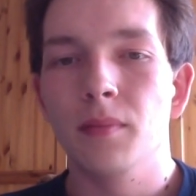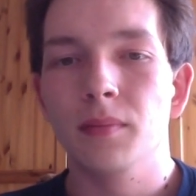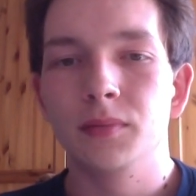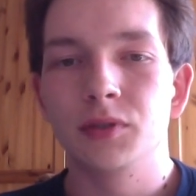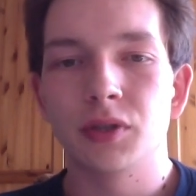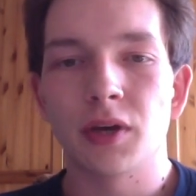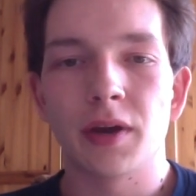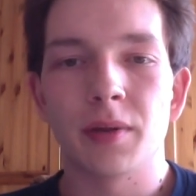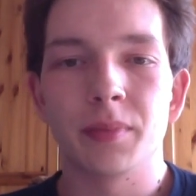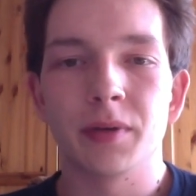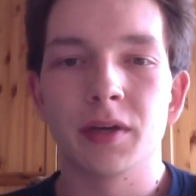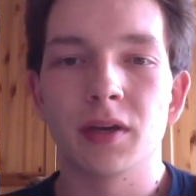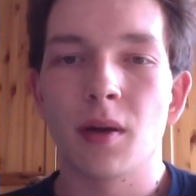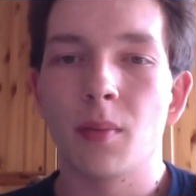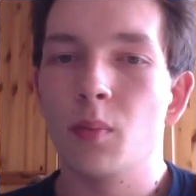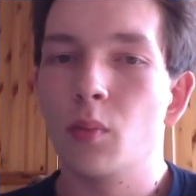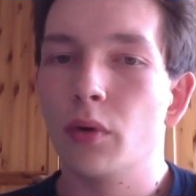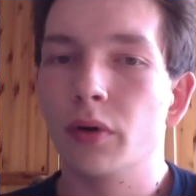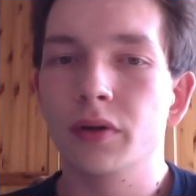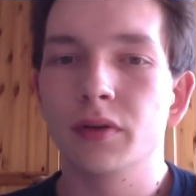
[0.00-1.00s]
try to
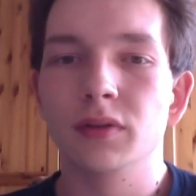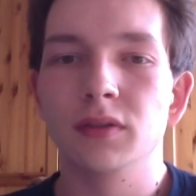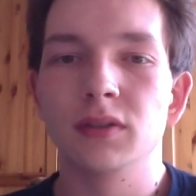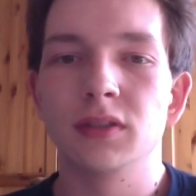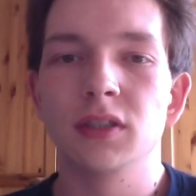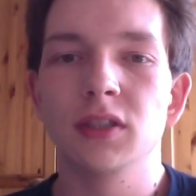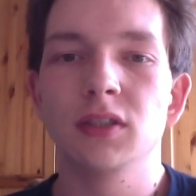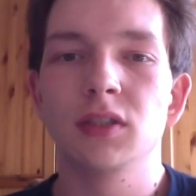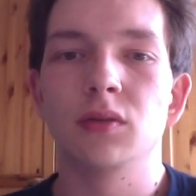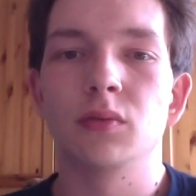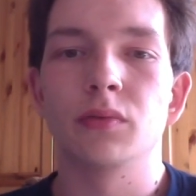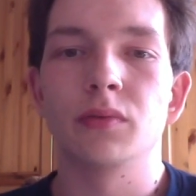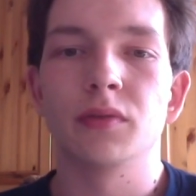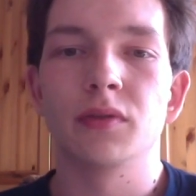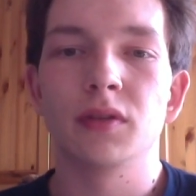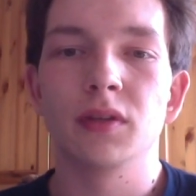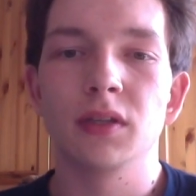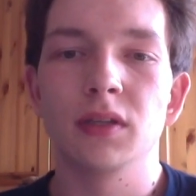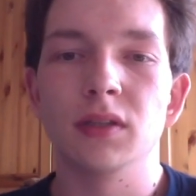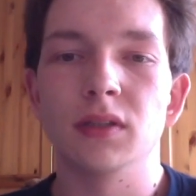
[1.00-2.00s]
become more consistent with
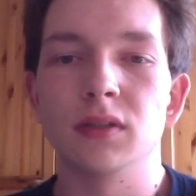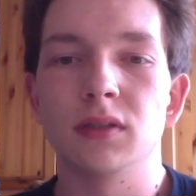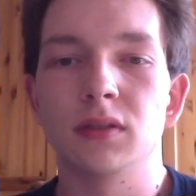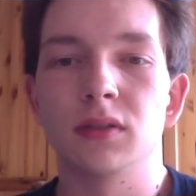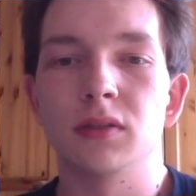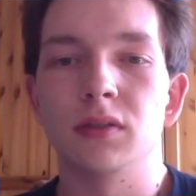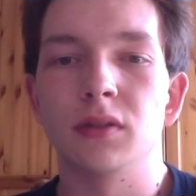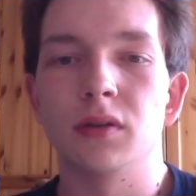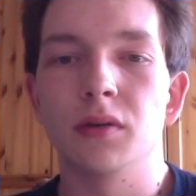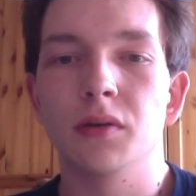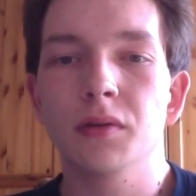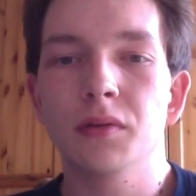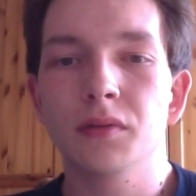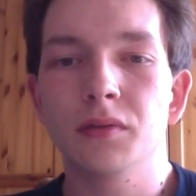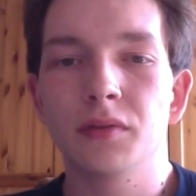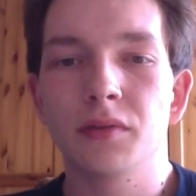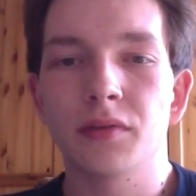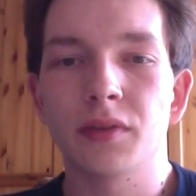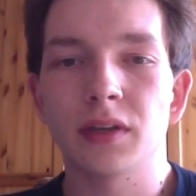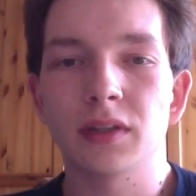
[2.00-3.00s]
these, you know,
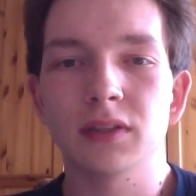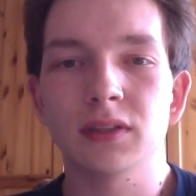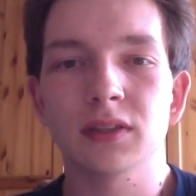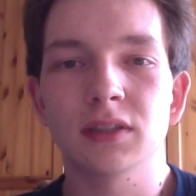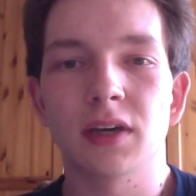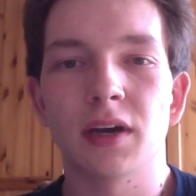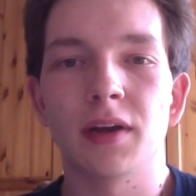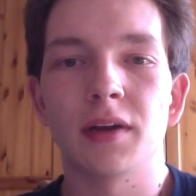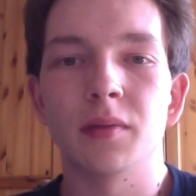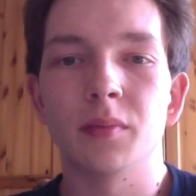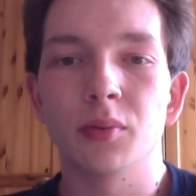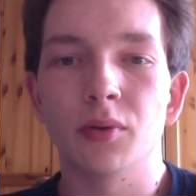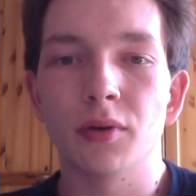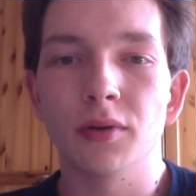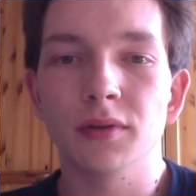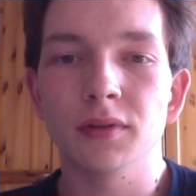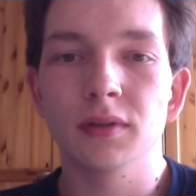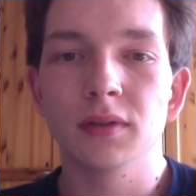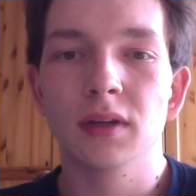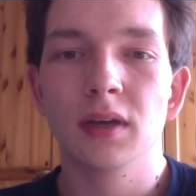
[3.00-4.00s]
that's kind of
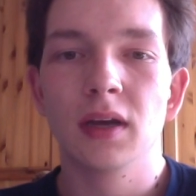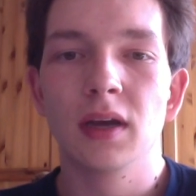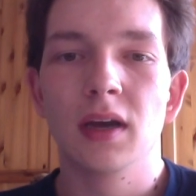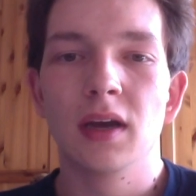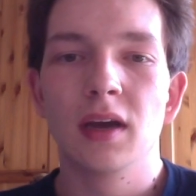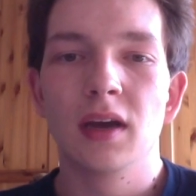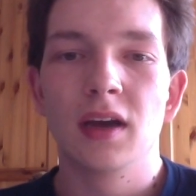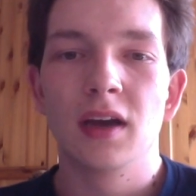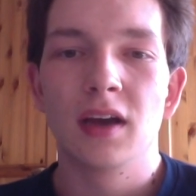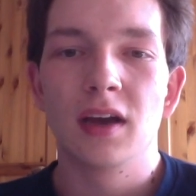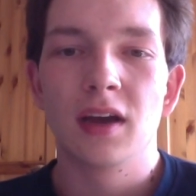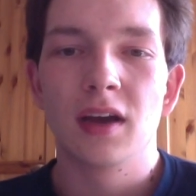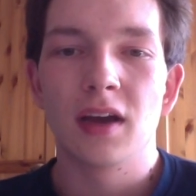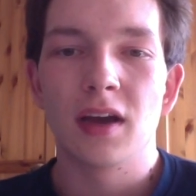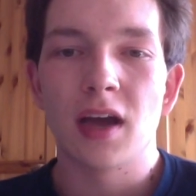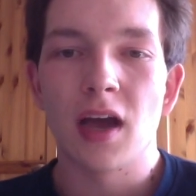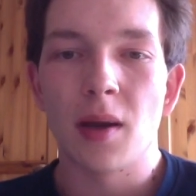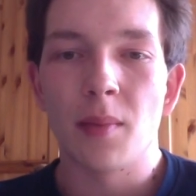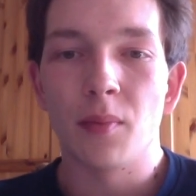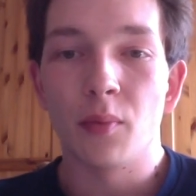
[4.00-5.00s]
important.
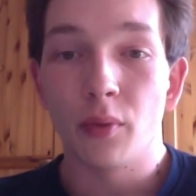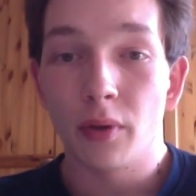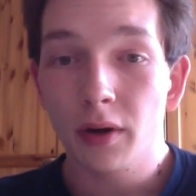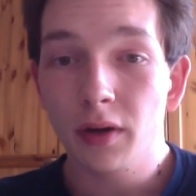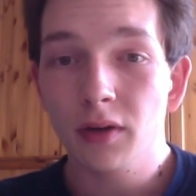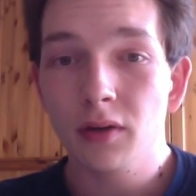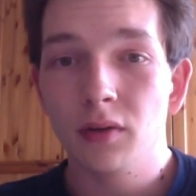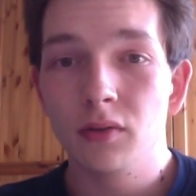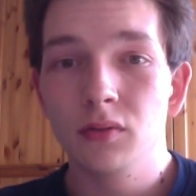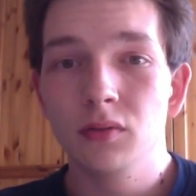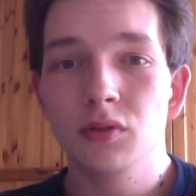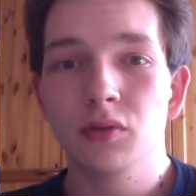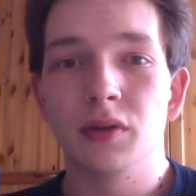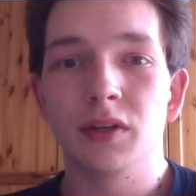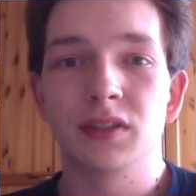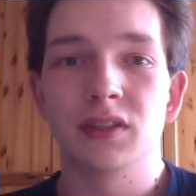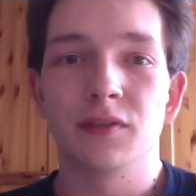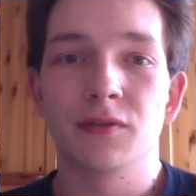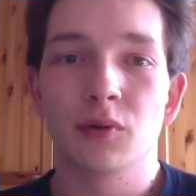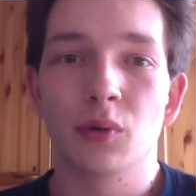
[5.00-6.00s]
Working on new
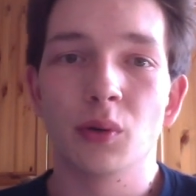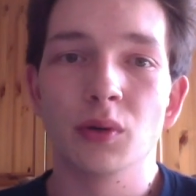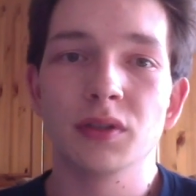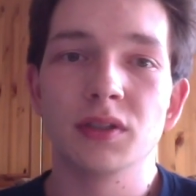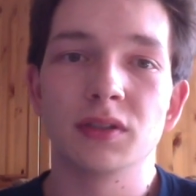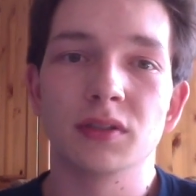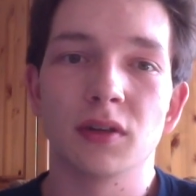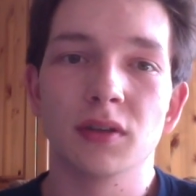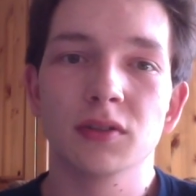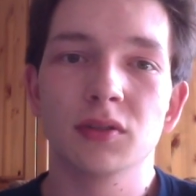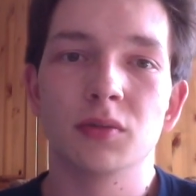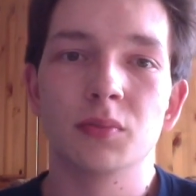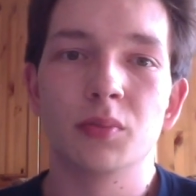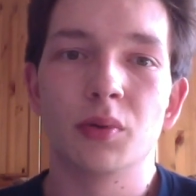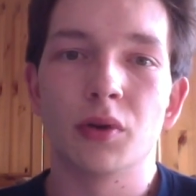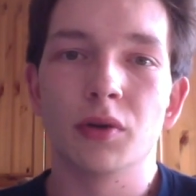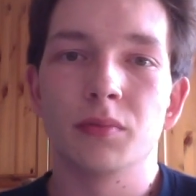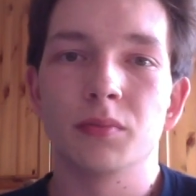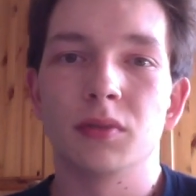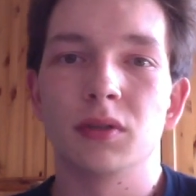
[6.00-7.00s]
tricks, of course, is also
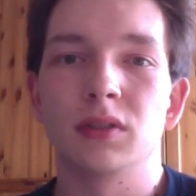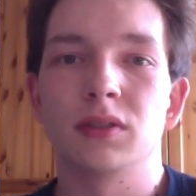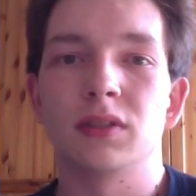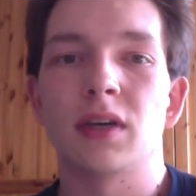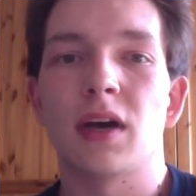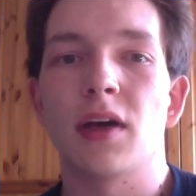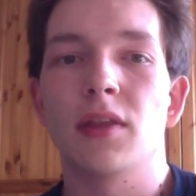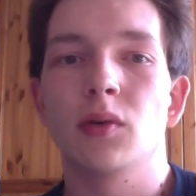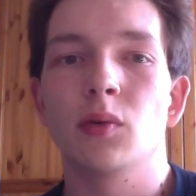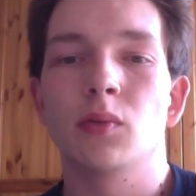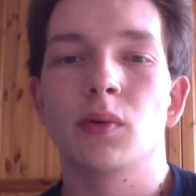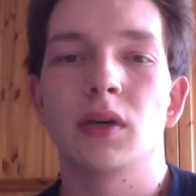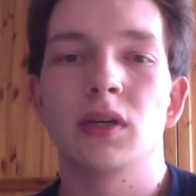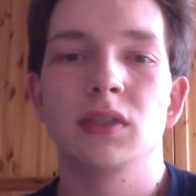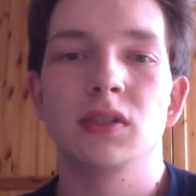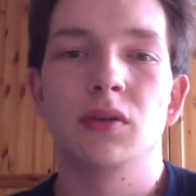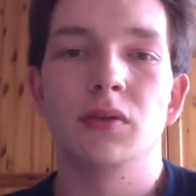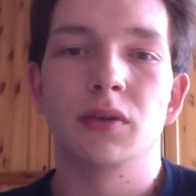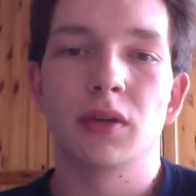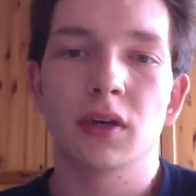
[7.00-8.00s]
important, because
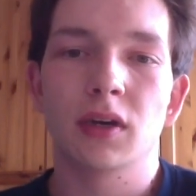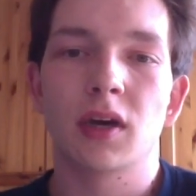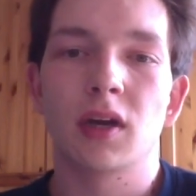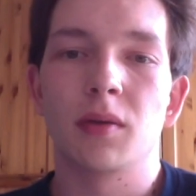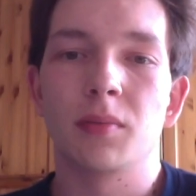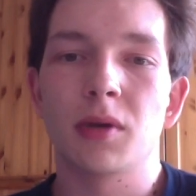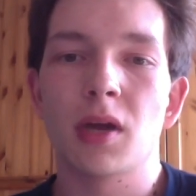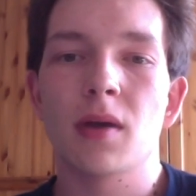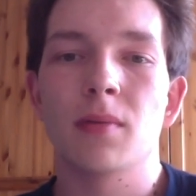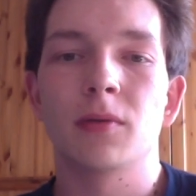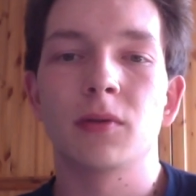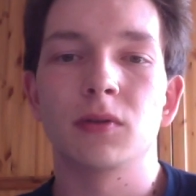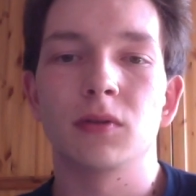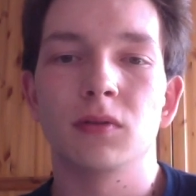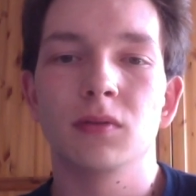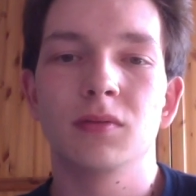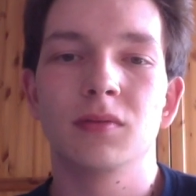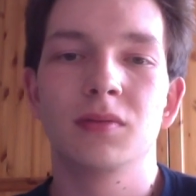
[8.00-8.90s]
otherwise you're not going to be able to